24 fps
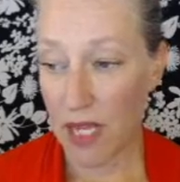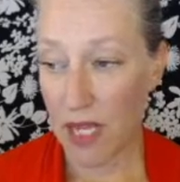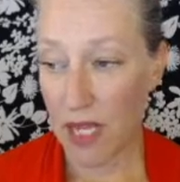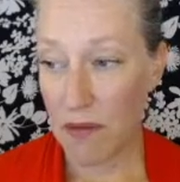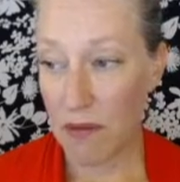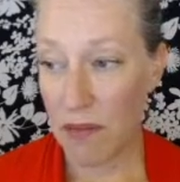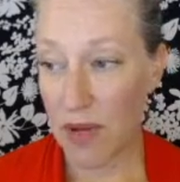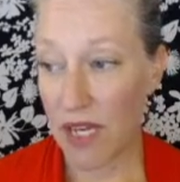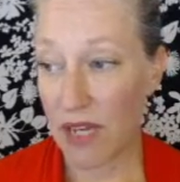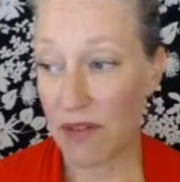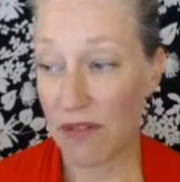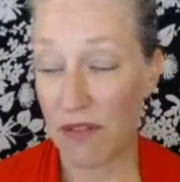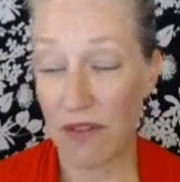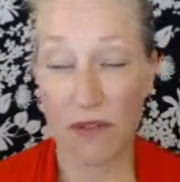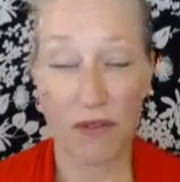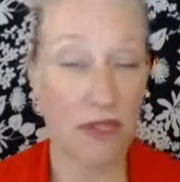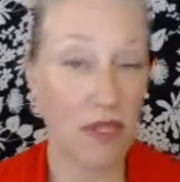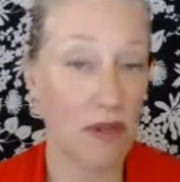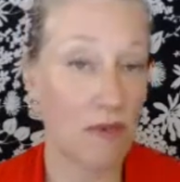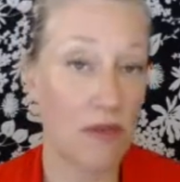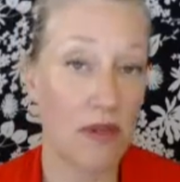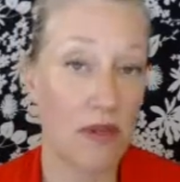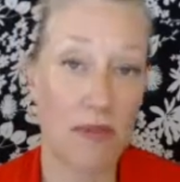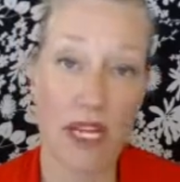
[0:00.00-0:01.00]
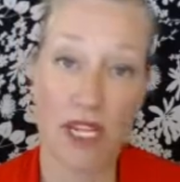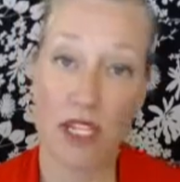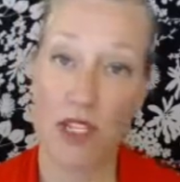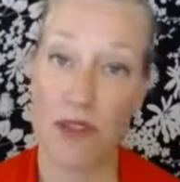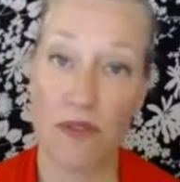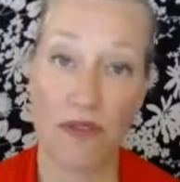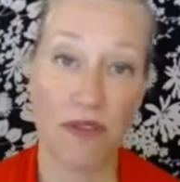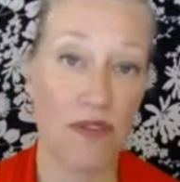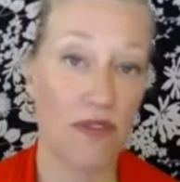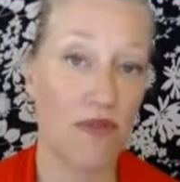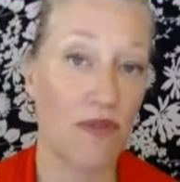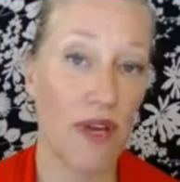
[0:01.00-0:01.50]
But if someone makes you
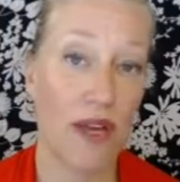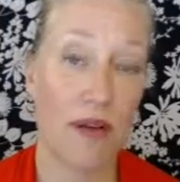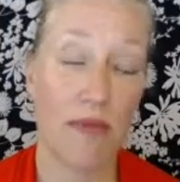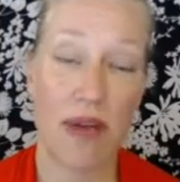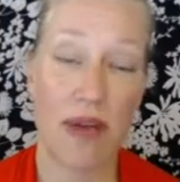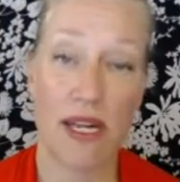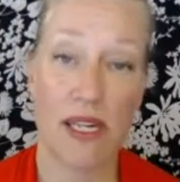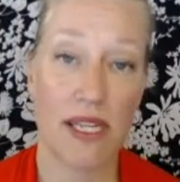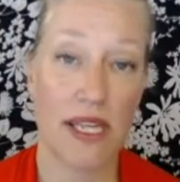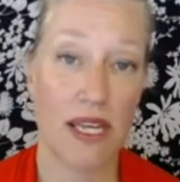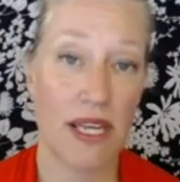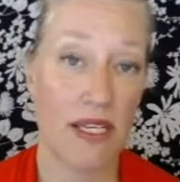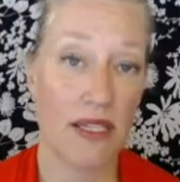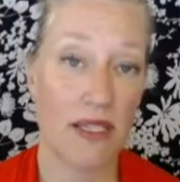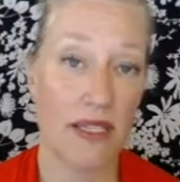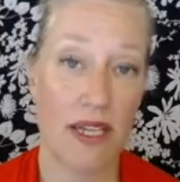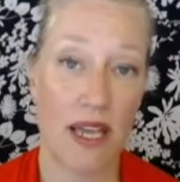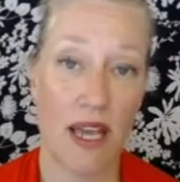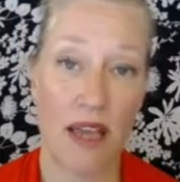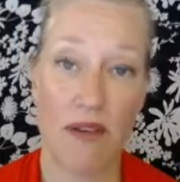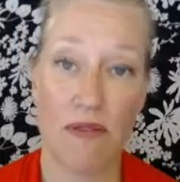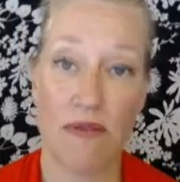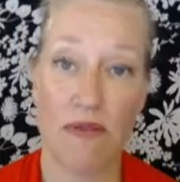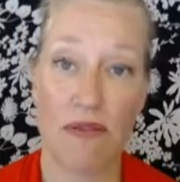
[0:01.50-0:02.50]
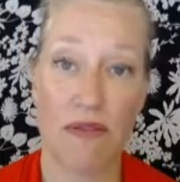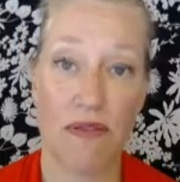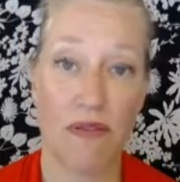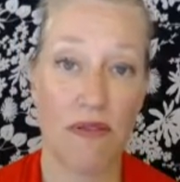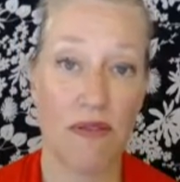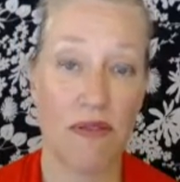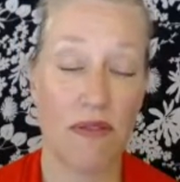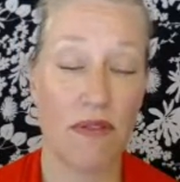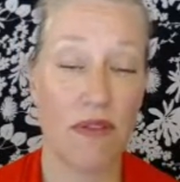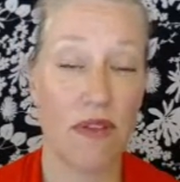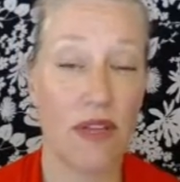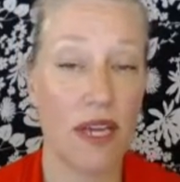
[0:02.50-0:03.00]
feel fundamentally unsafe,
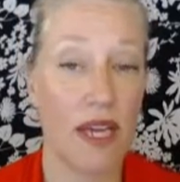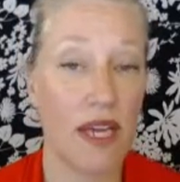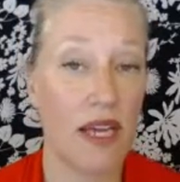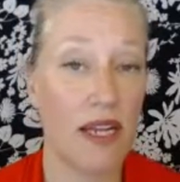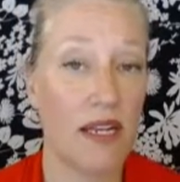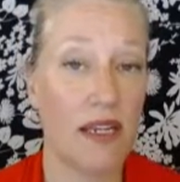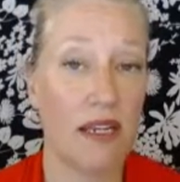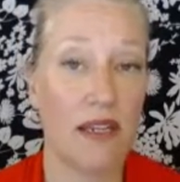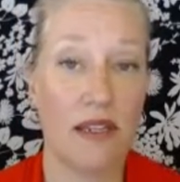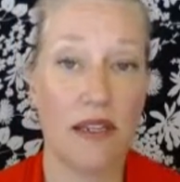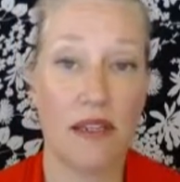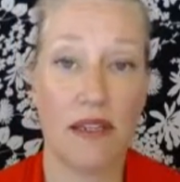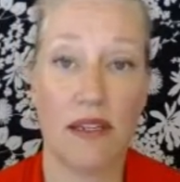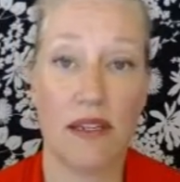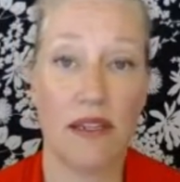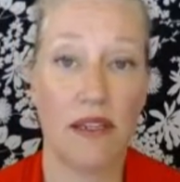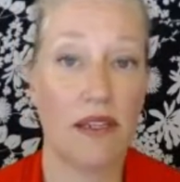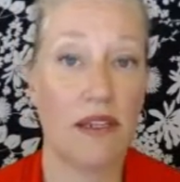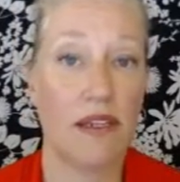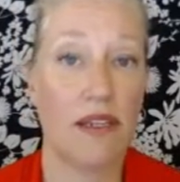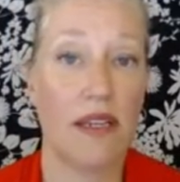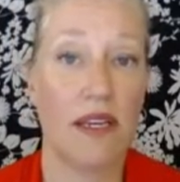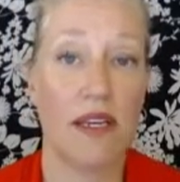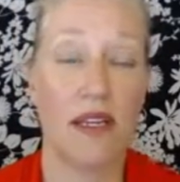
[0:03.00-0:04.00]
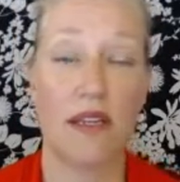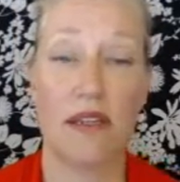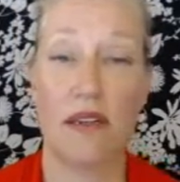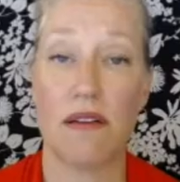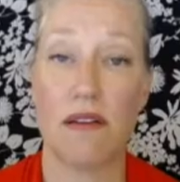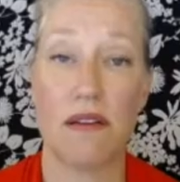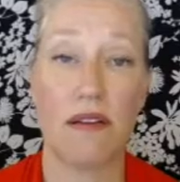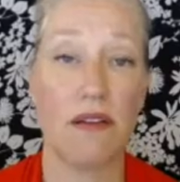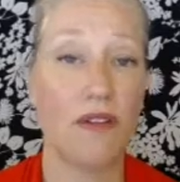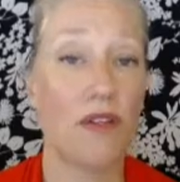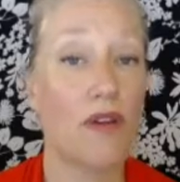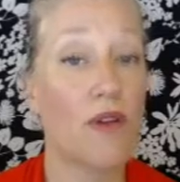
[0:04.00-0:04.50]
then
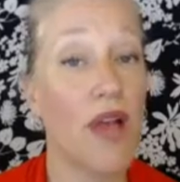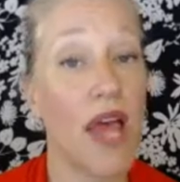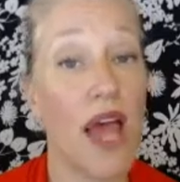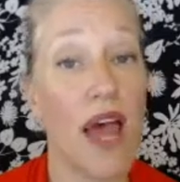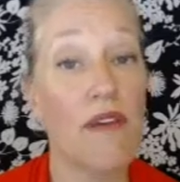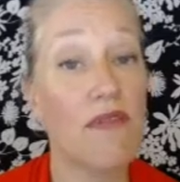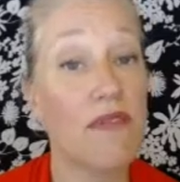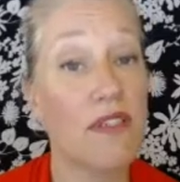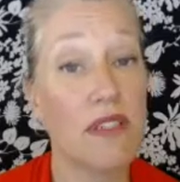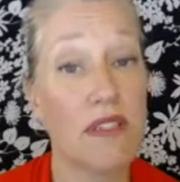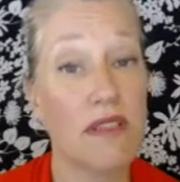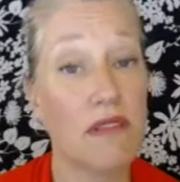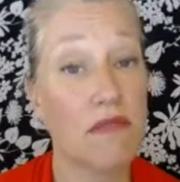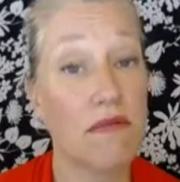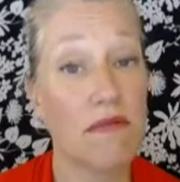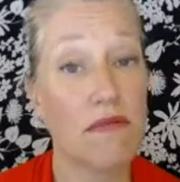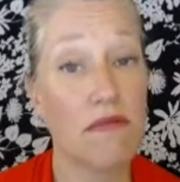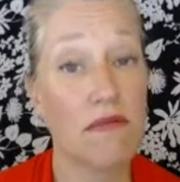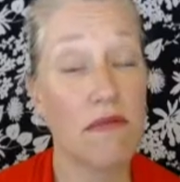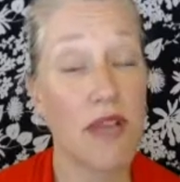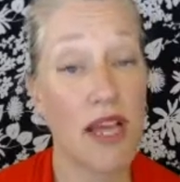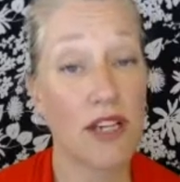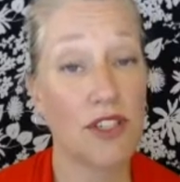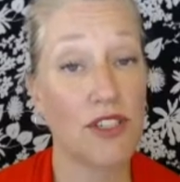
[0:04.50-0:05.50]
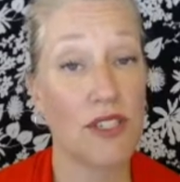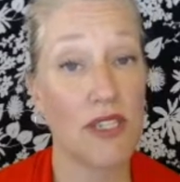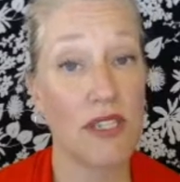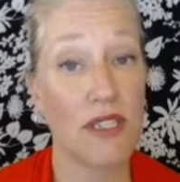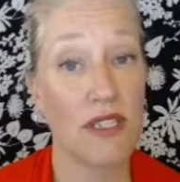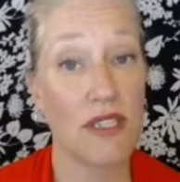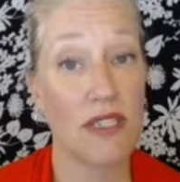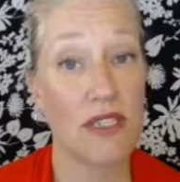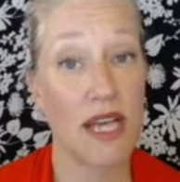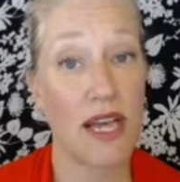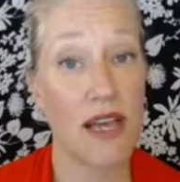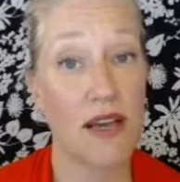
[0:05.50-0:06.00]
you don't have to actually
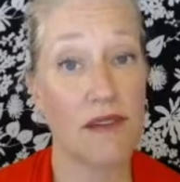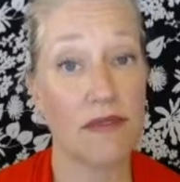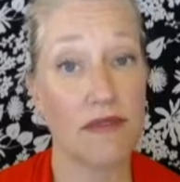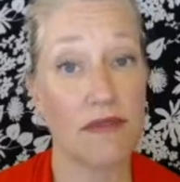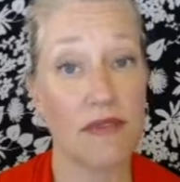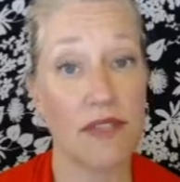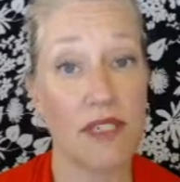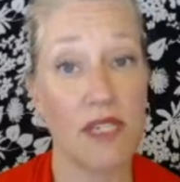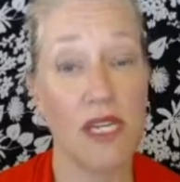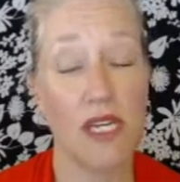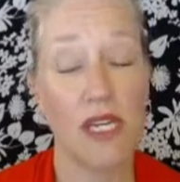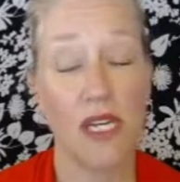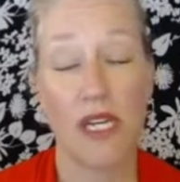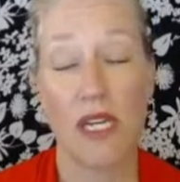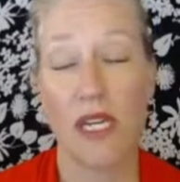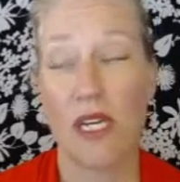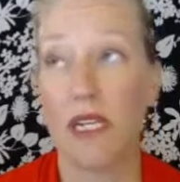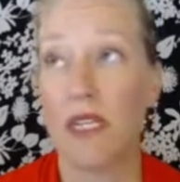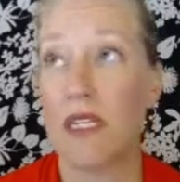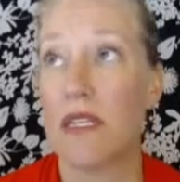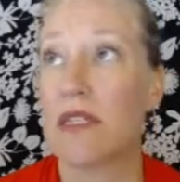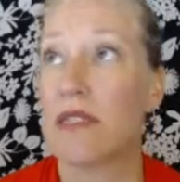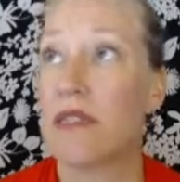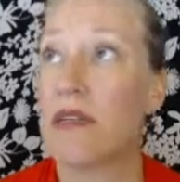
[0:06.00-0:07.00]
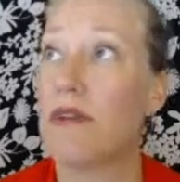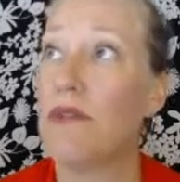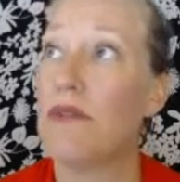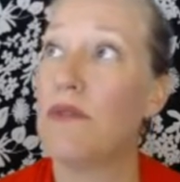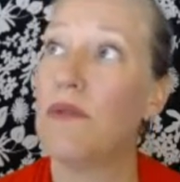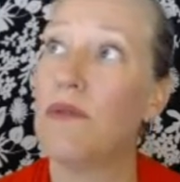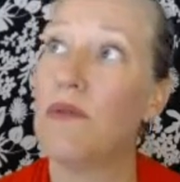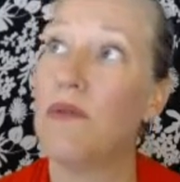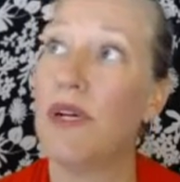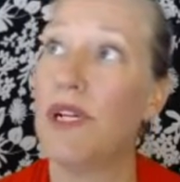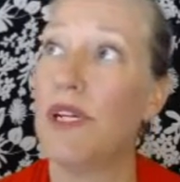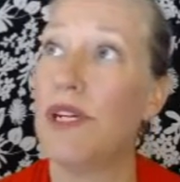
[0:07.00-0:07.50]
sit down. So
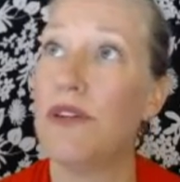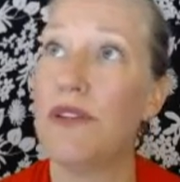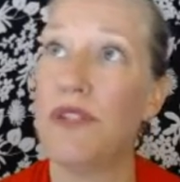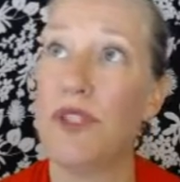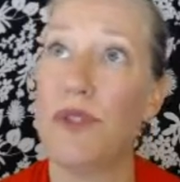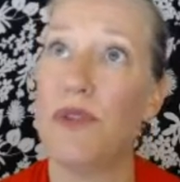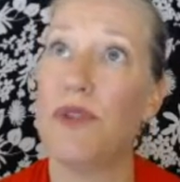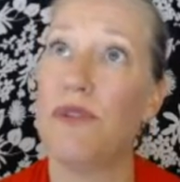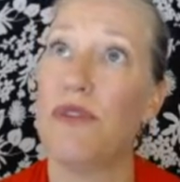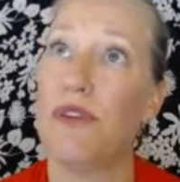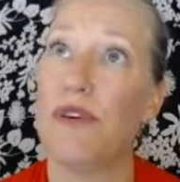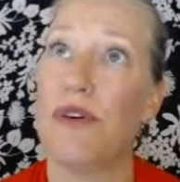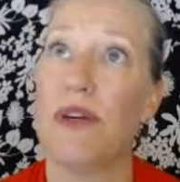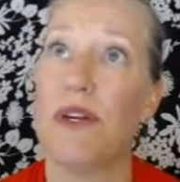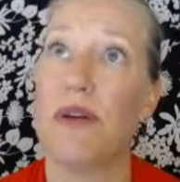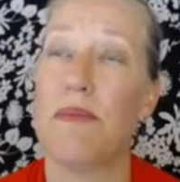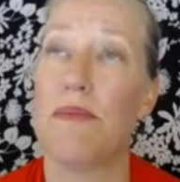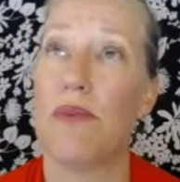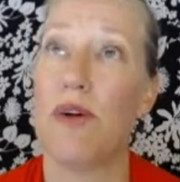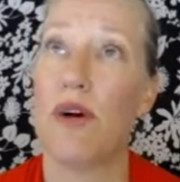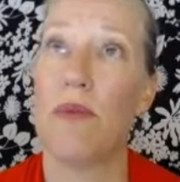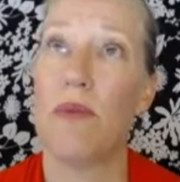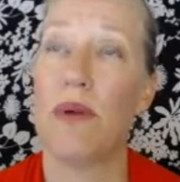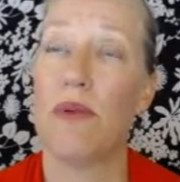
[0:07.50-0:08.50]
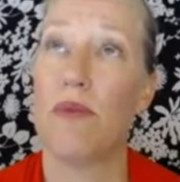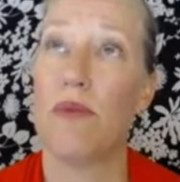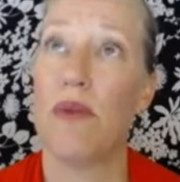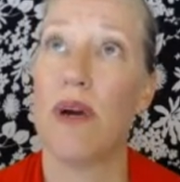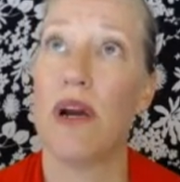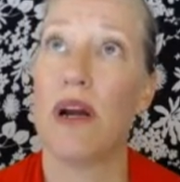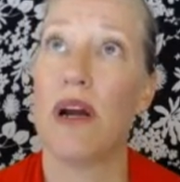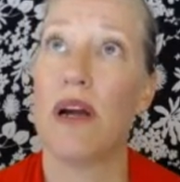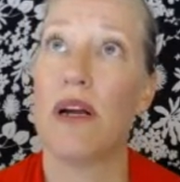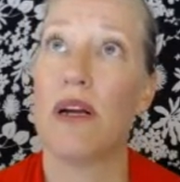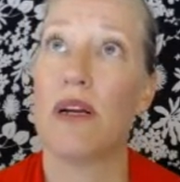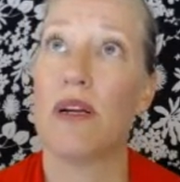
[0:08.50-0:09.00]
what do you do if you're in a moment
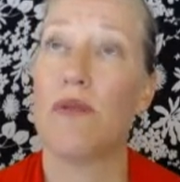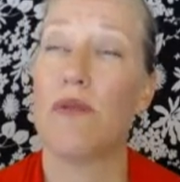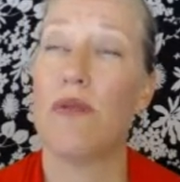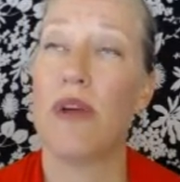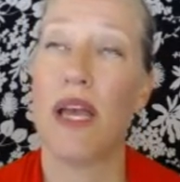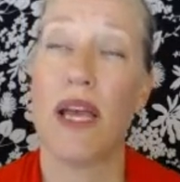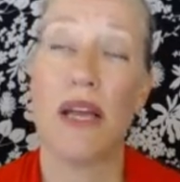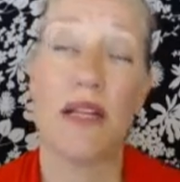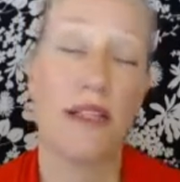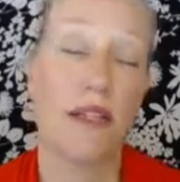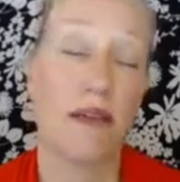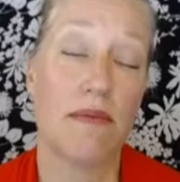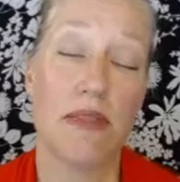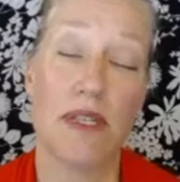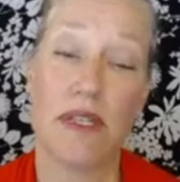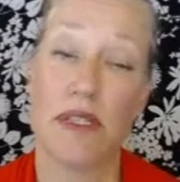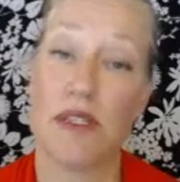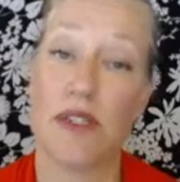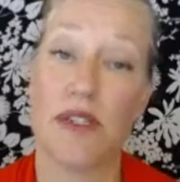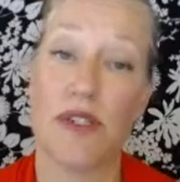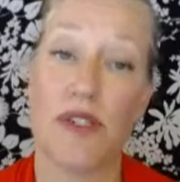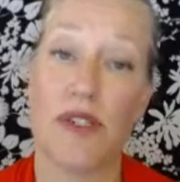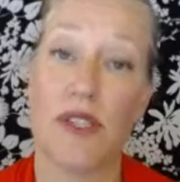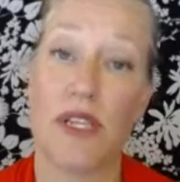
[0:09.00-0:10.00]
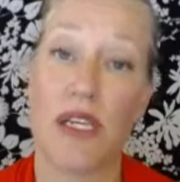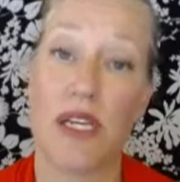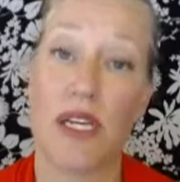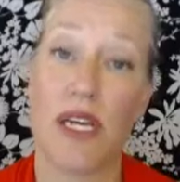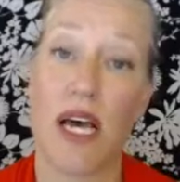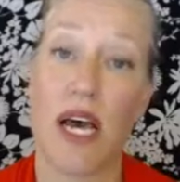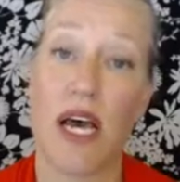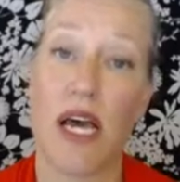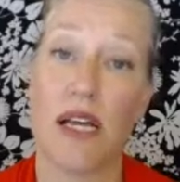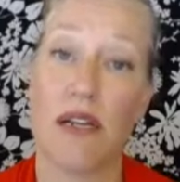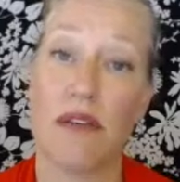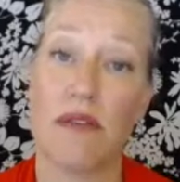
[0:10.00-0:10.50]
where we had some listeners that
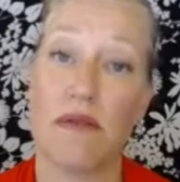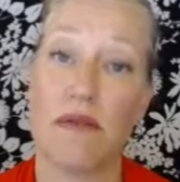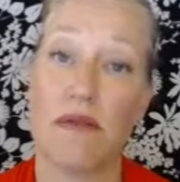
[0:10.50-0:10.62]
got